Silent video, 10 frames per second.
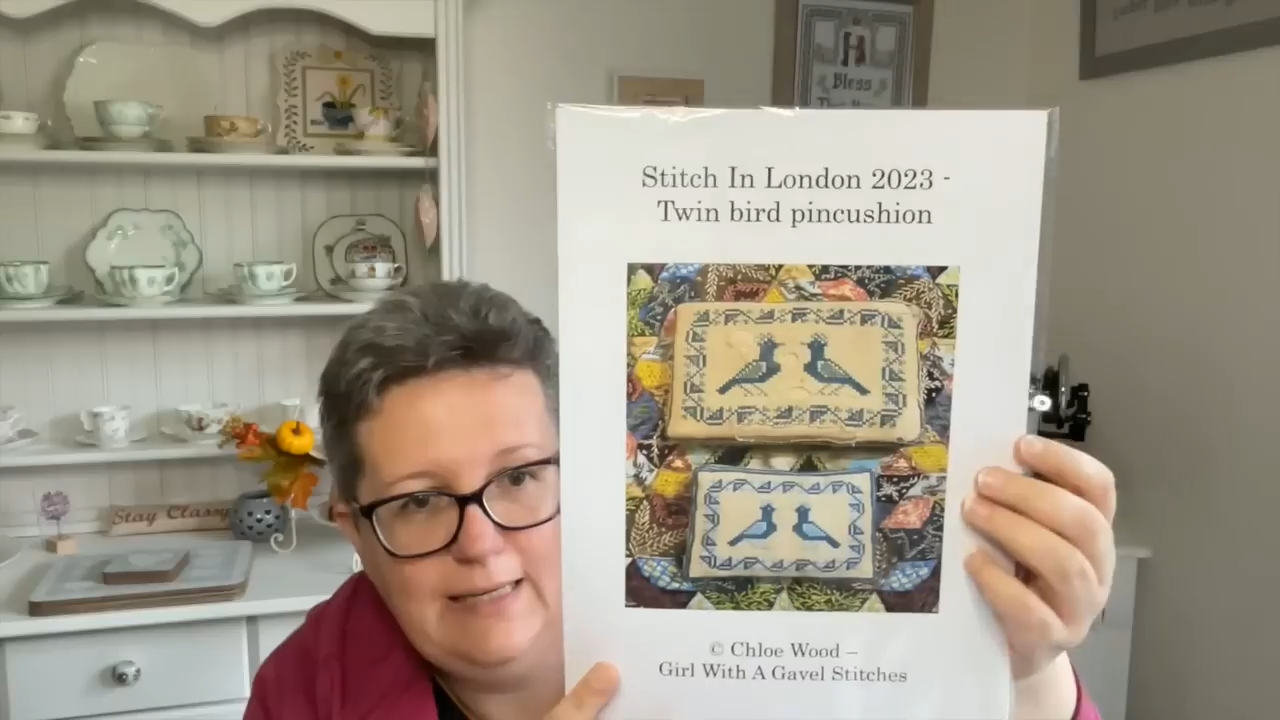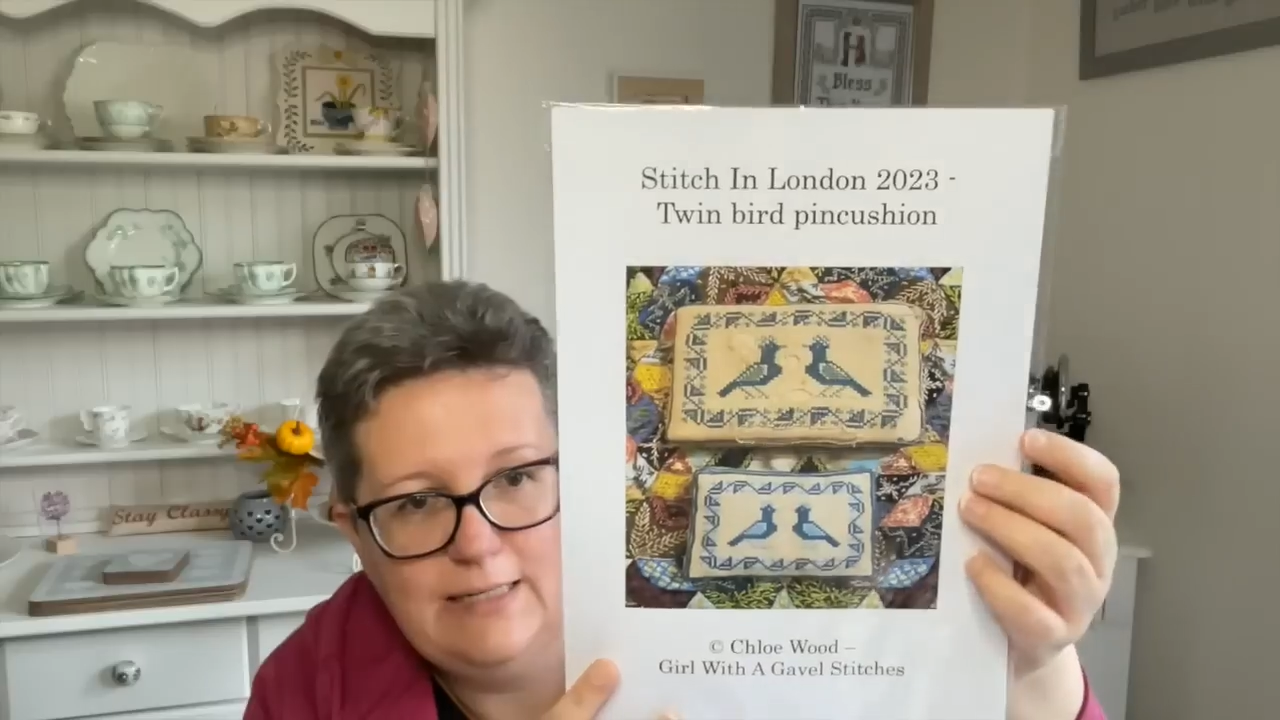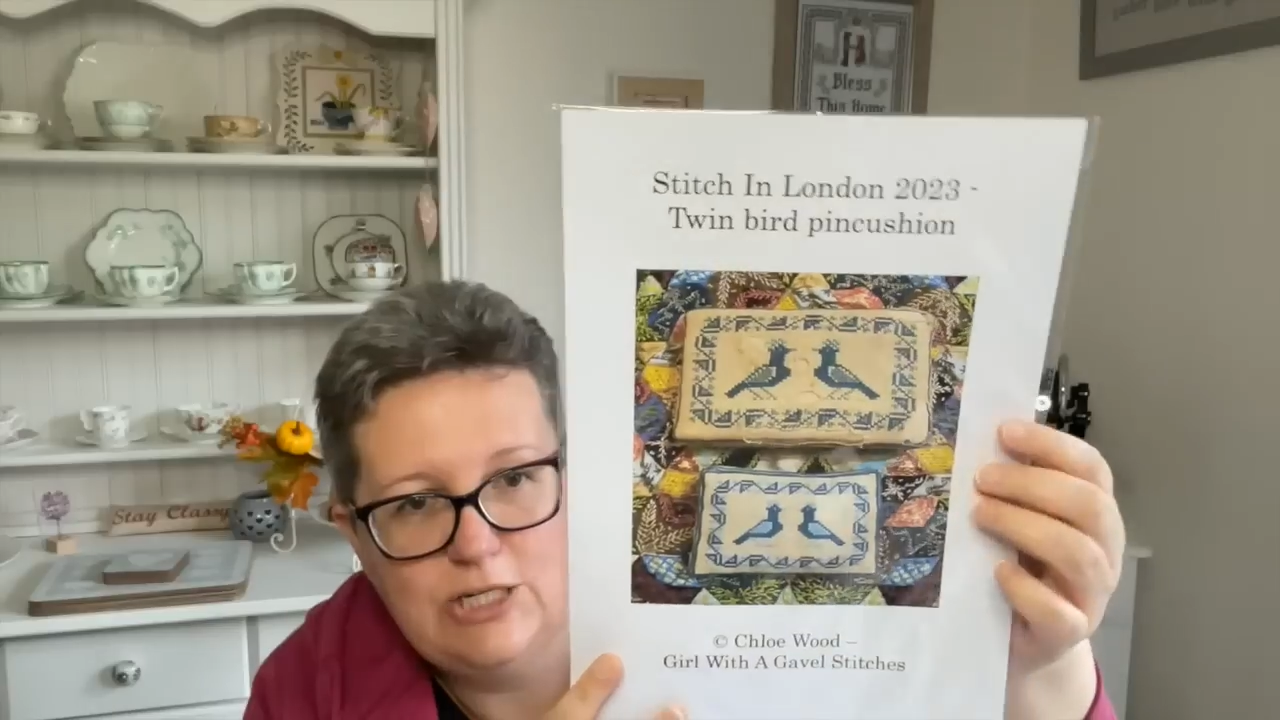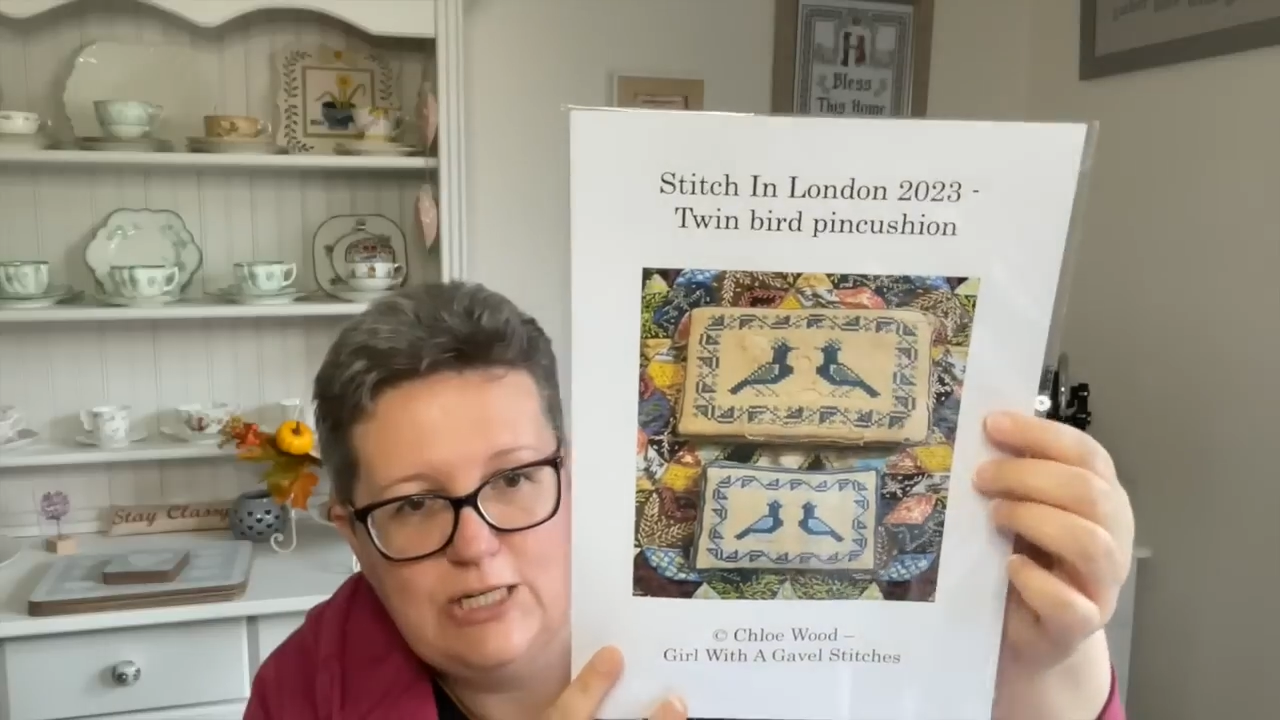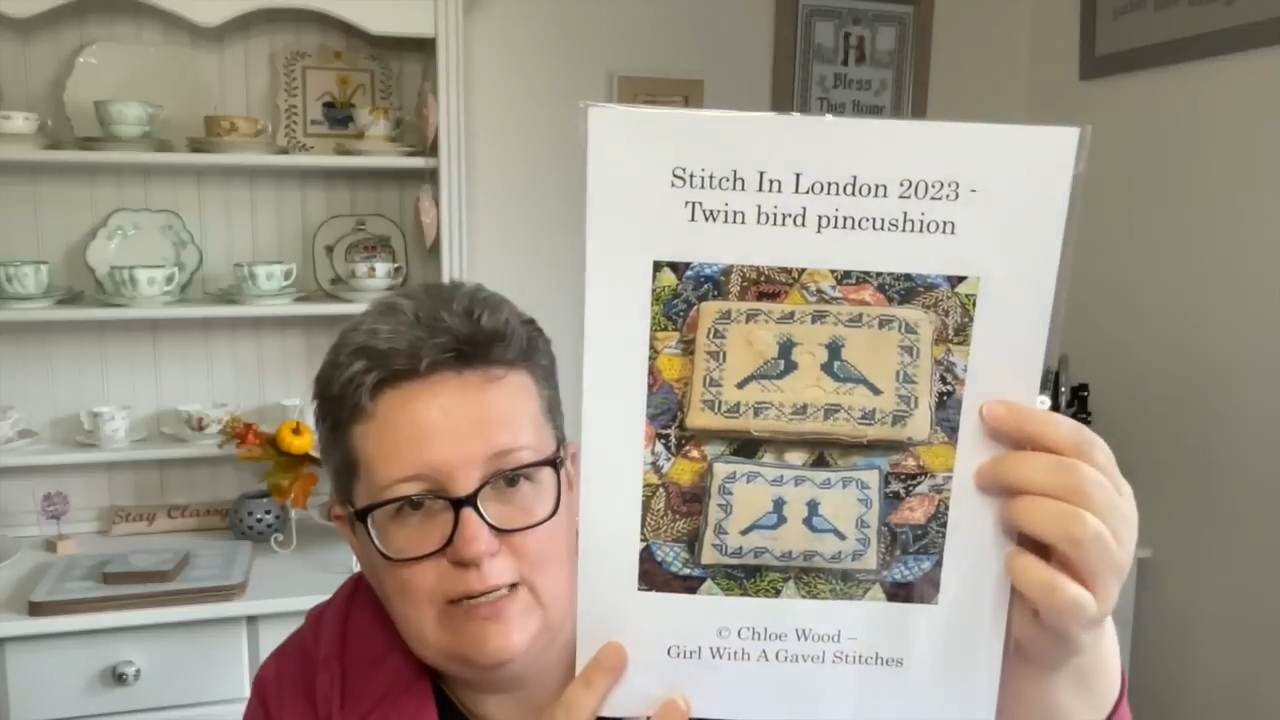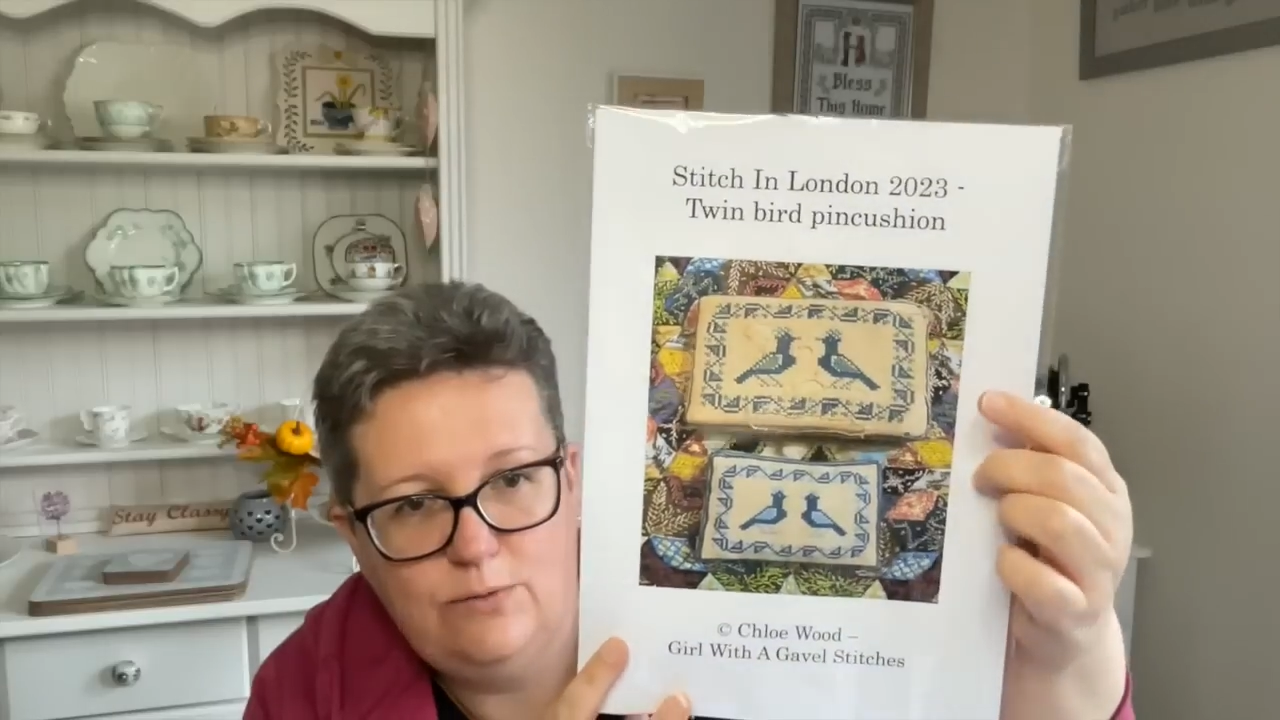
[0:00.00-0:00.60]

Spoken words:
and she